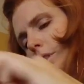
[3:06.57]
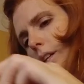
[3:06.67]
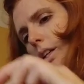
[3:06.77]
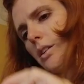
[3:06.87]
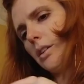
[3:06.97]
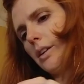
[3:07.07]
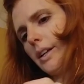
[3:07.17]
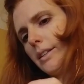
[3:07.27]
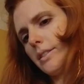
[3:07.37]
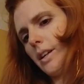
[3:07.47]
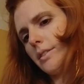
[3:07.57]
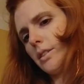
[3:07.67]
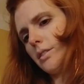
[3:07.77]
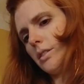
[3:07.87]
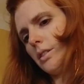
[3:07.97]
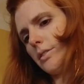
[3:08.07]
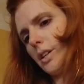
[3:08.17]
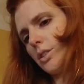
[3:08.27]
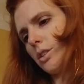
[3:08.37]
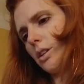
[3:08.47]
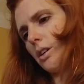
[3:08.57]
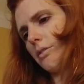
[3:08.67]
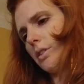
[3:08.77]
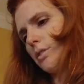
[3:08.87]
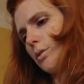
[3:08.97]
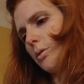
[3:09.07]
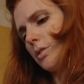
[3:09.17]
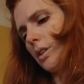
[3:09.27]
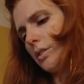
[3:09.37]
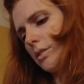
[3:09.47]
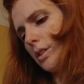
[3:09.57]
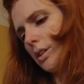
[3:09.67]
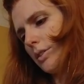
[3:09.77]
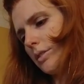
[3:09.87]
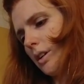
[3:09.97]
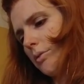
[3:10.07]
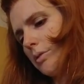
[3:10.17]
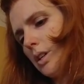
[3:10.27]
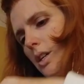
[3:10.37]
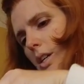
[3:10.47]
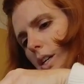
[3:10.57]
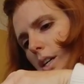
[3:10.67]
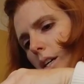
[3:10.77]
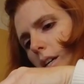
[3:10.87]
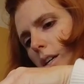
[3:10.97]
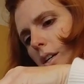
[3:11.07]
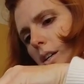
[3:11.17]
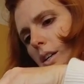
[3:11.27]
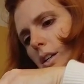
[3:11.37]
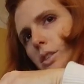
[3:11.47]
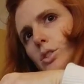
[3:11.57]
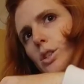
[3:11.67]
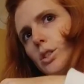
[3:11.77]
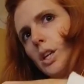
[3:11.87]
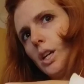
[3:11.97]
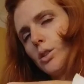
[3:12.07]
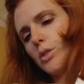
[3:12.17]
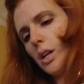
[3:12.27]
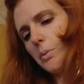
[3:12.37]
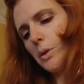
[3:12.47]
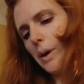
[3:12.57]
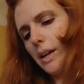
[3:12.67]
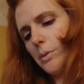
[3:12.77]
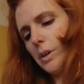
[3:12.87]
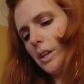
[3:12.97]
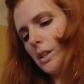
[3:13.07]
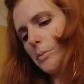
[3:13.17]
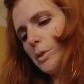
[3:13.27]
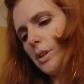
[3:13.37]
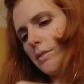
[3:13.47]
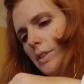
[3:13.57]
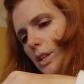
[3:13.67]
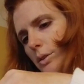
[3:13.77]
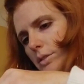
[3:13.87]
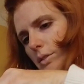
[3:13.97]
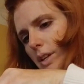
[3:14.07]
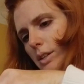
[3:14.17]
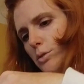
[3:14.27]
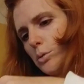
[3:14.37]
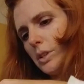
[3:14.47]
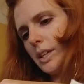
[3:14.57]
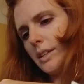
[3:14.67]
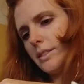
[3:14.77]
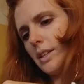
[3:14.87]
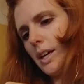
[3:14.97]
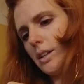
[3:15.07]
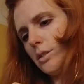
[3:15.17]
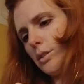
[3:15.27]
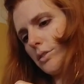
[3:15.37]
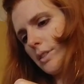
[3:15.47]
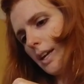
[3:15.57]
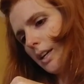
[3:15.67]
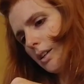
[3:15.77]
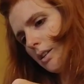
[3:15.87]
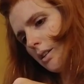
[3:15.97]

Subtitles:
needle, and it's nice because the needle's actually covered, so it's hard to stick yourself. Gigi, can you try to be quiet while I'm doing a video so that Julie can see how to do your site?